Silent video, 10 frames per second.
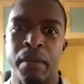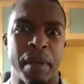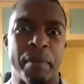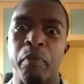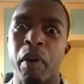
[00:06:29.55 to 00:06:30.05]

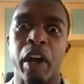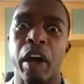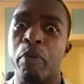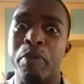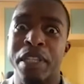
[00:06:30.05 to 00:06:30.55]
maybe why
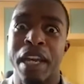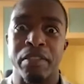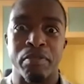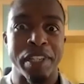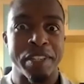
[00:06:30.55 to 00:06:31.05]
I wasn't
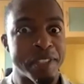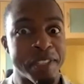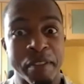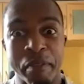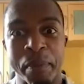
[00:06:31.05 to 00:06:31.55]
as religious
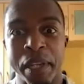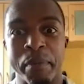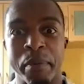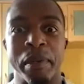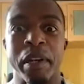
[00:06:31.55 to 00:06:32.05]
as other
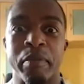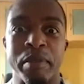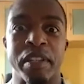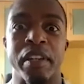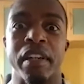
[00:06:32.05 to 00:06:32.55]
people when I
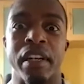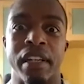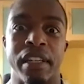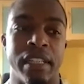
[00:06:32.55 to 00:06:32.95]
was younger.